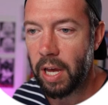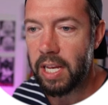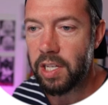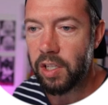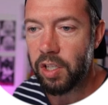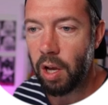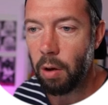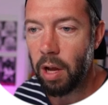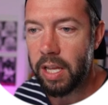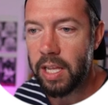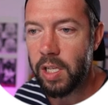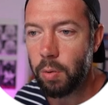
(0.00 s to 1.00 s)
pages.
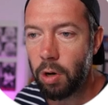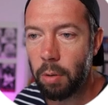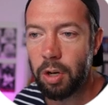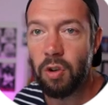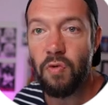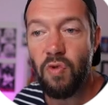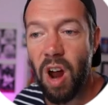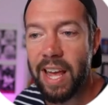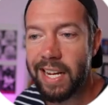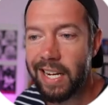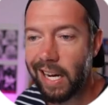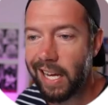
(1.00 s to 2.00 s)
So in this one, I'm going to
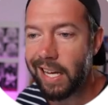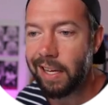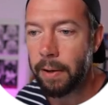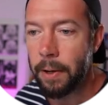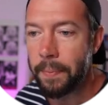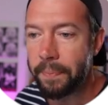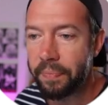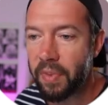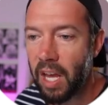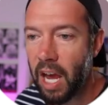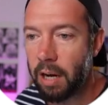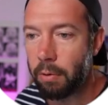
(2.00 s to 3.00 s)
right click,
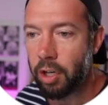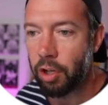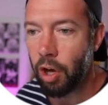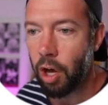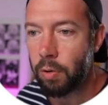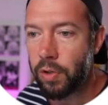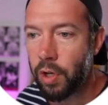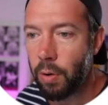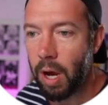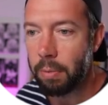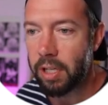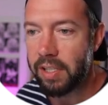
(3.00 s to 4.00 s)
I'm going
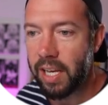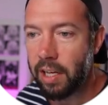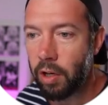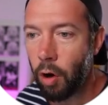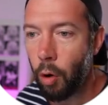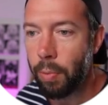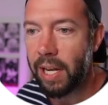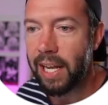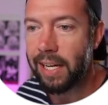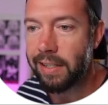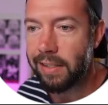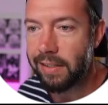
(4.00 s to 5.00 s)
to say copy
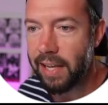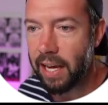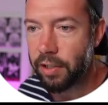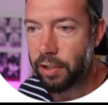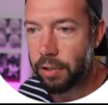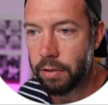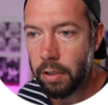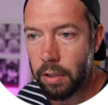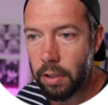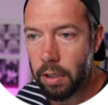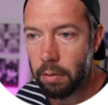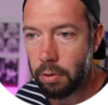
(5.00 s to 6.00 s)
link to section.
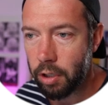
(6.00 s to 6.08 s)
I'm